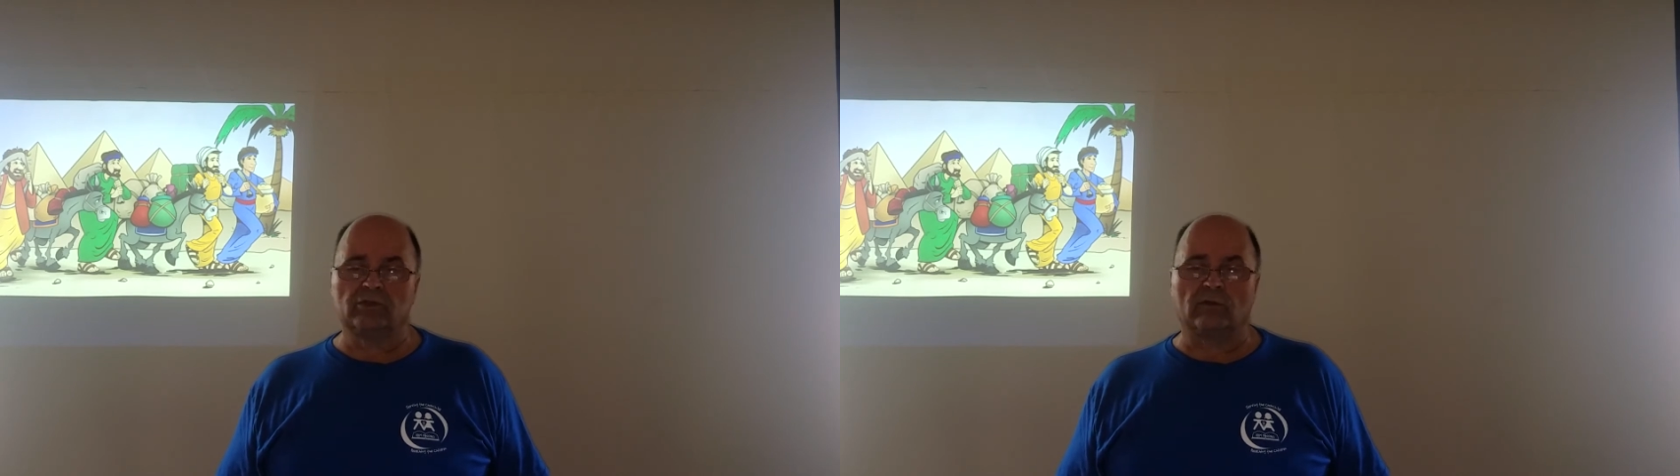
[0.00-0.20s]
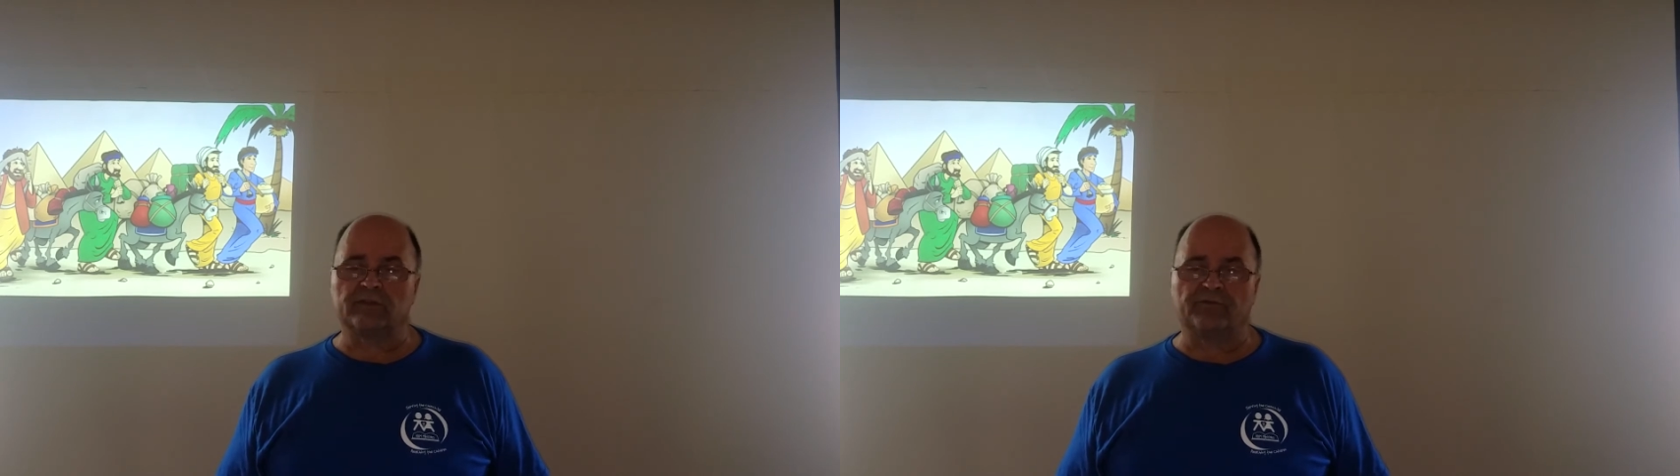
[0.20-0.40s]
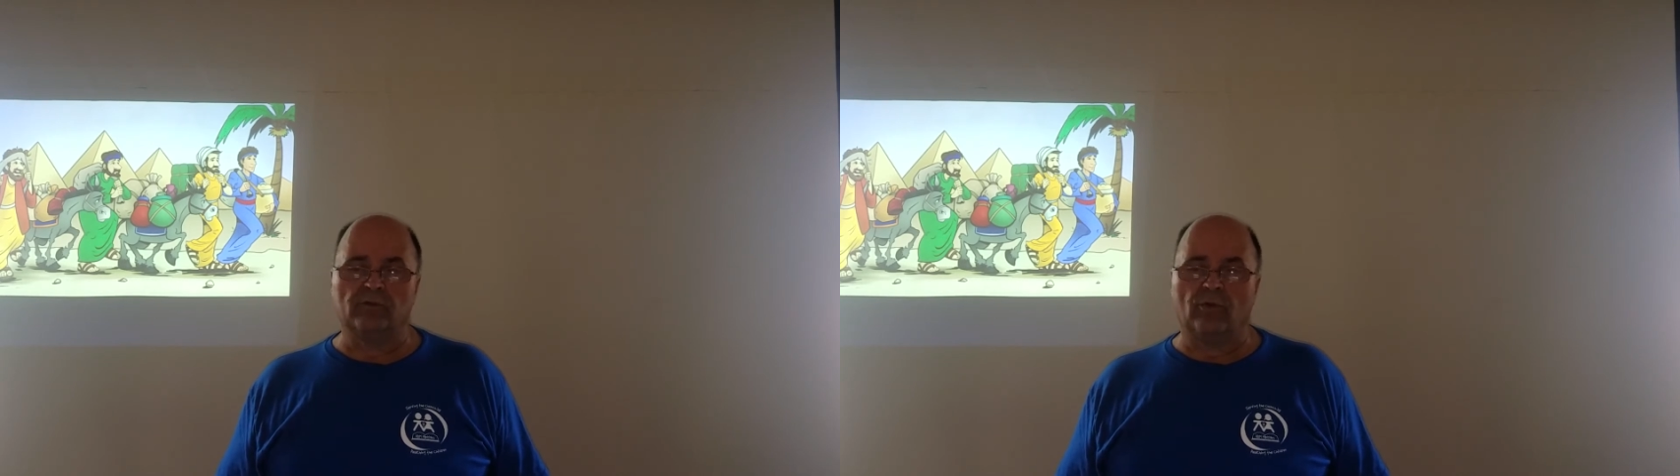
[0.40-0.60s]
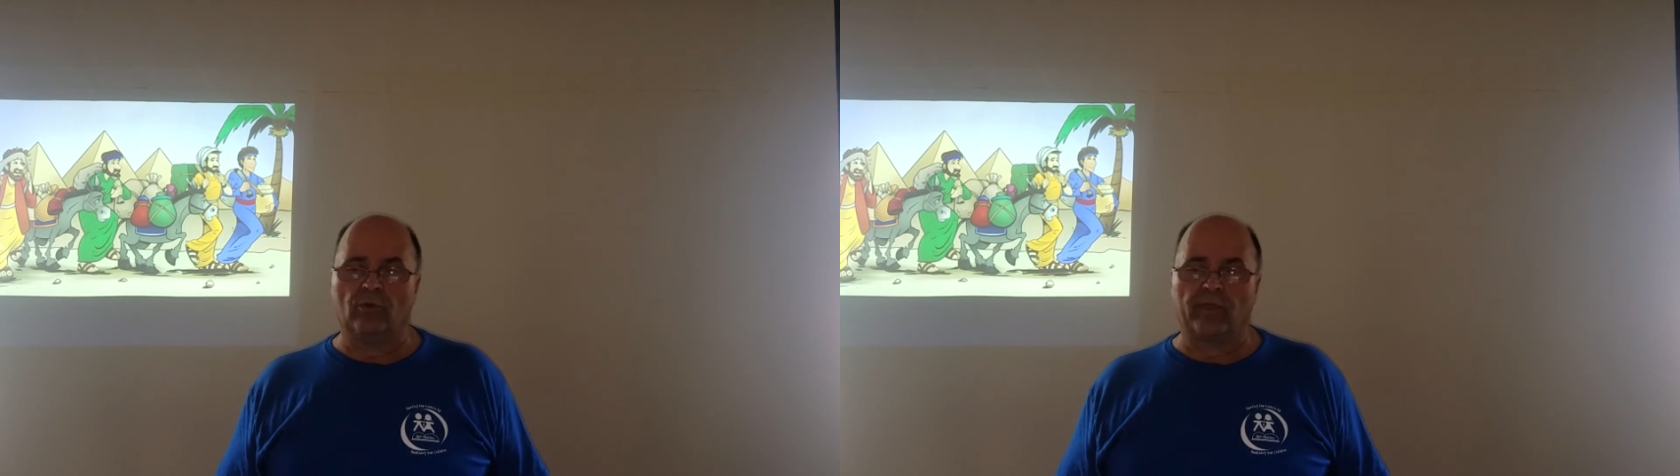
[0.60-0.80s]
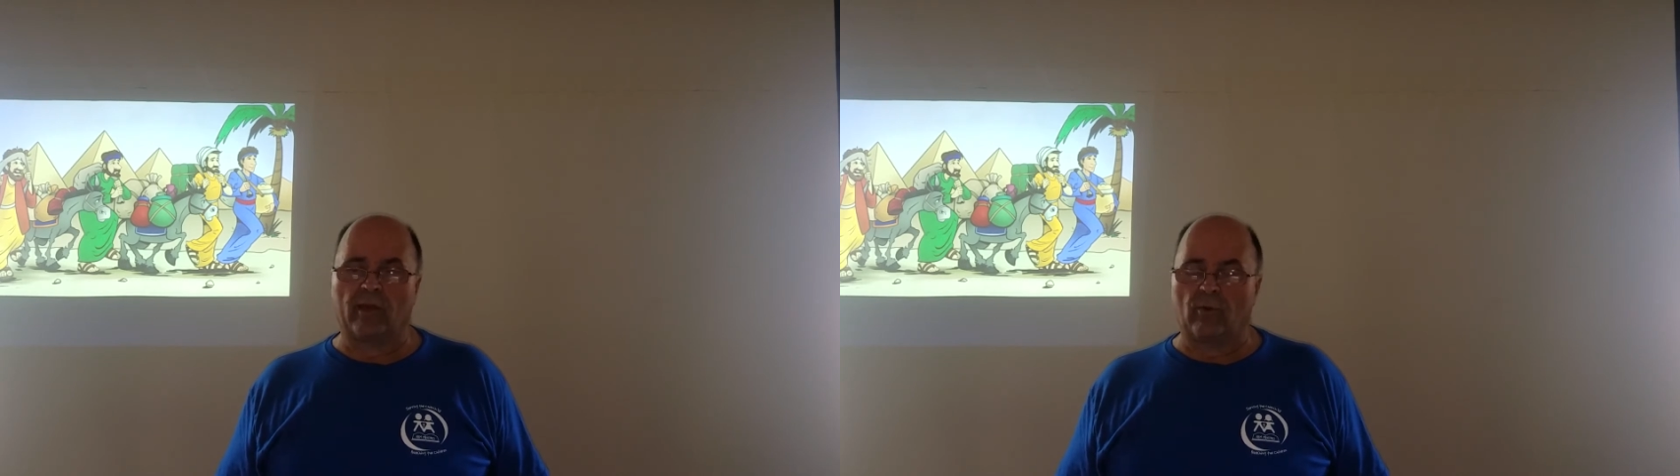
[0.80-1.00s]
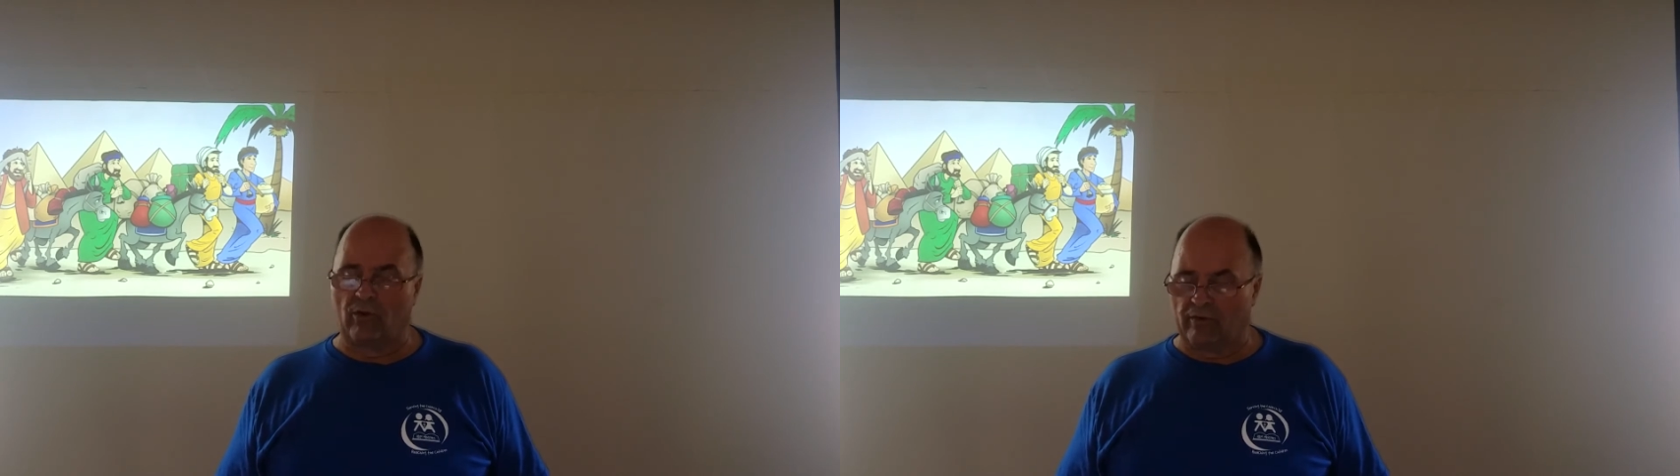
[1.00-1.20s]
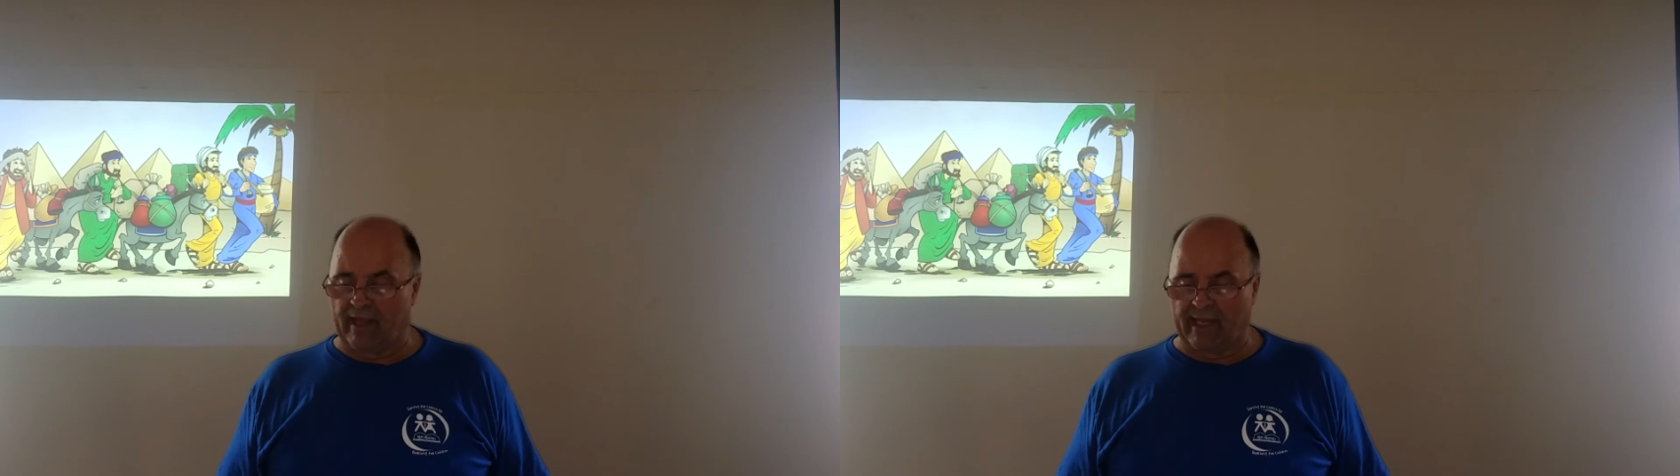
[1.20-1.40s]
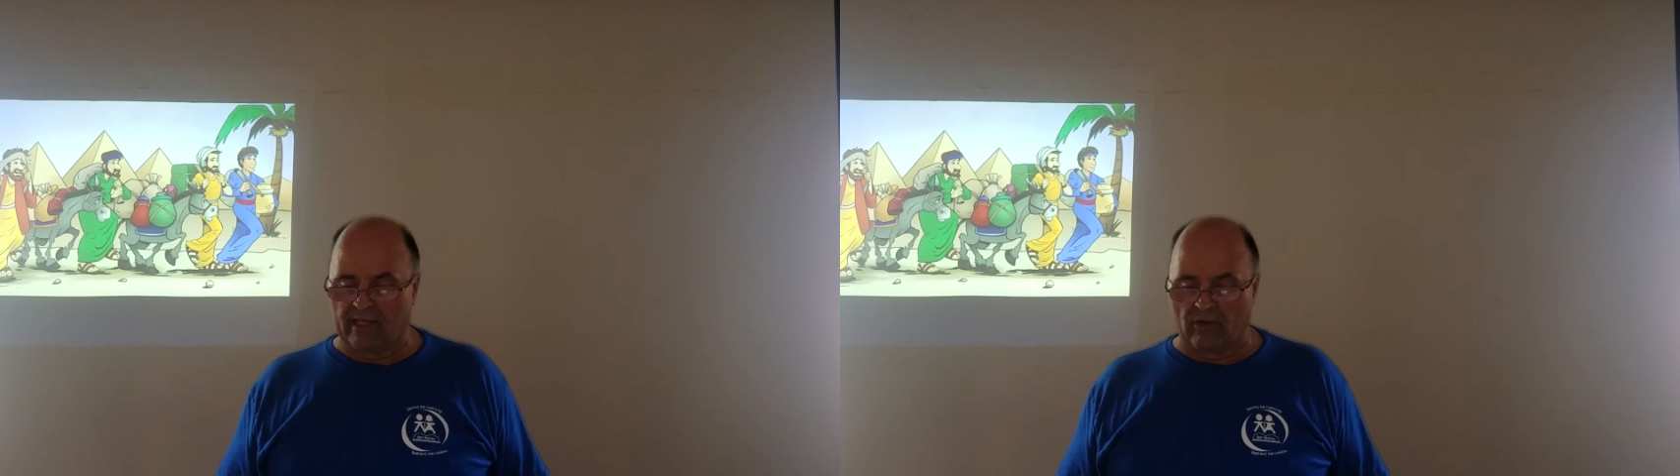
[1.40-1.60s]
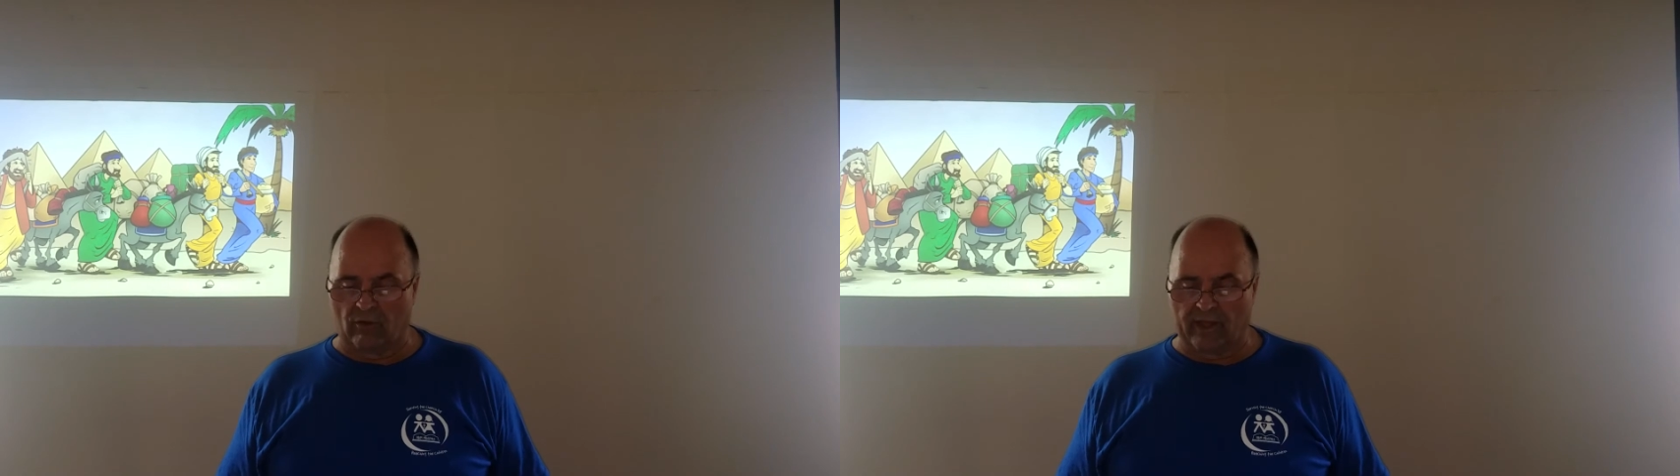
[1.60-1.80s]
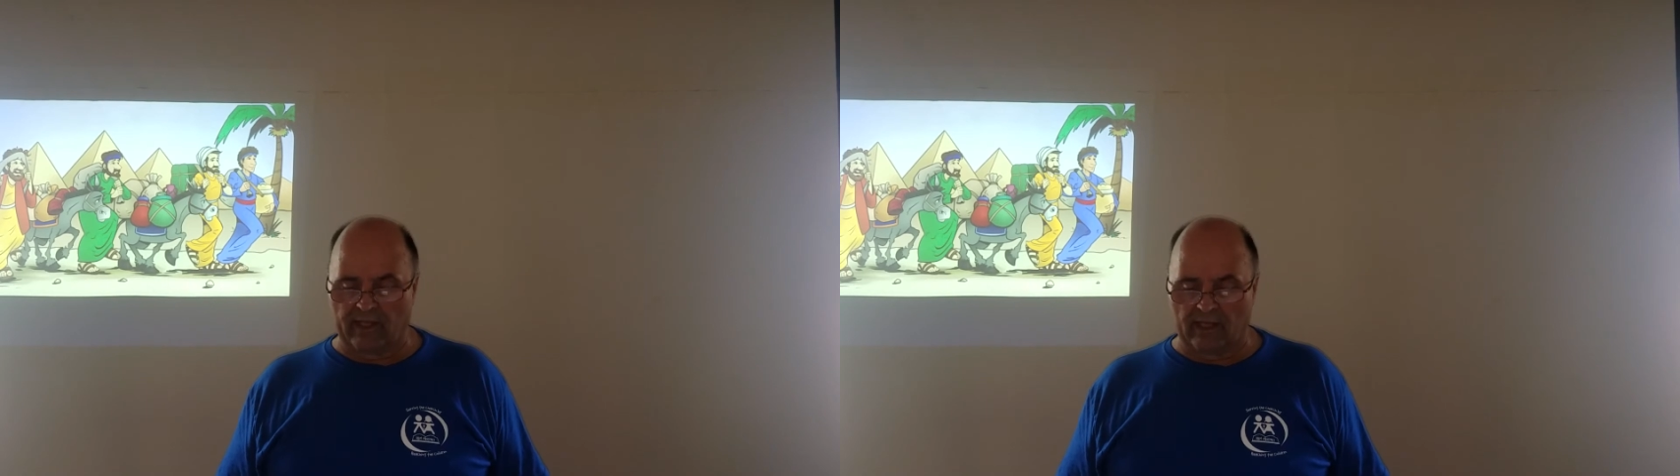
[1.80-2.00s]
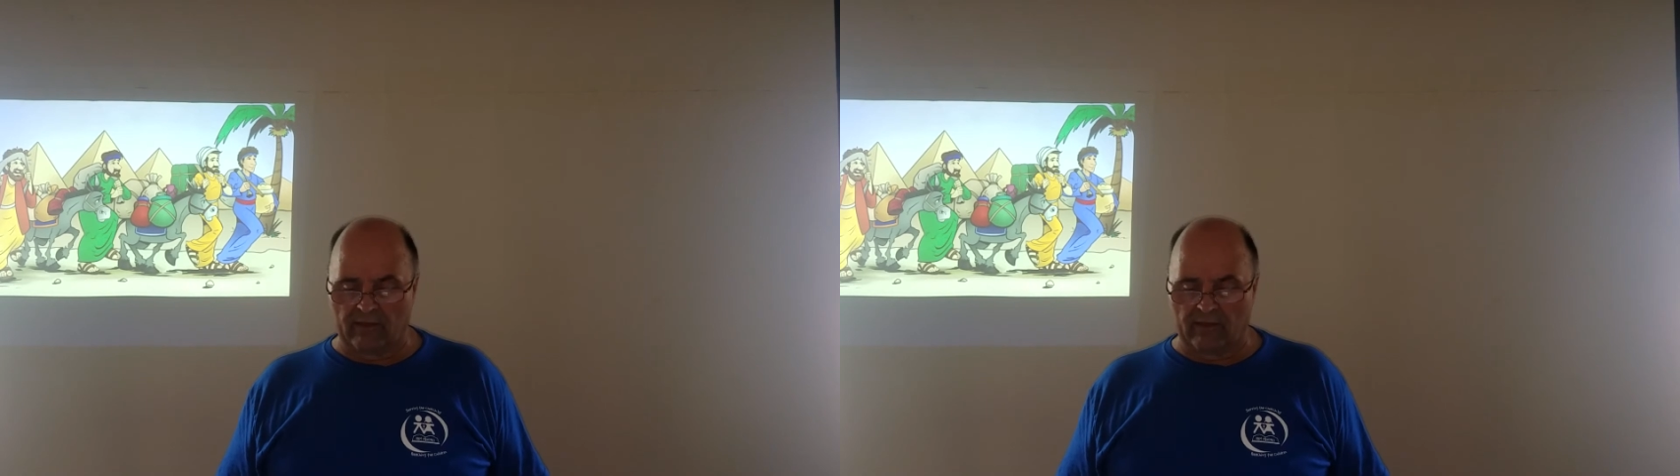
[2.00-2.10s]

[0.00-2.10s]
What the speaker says: Joseph knew who they were, and they didn't know that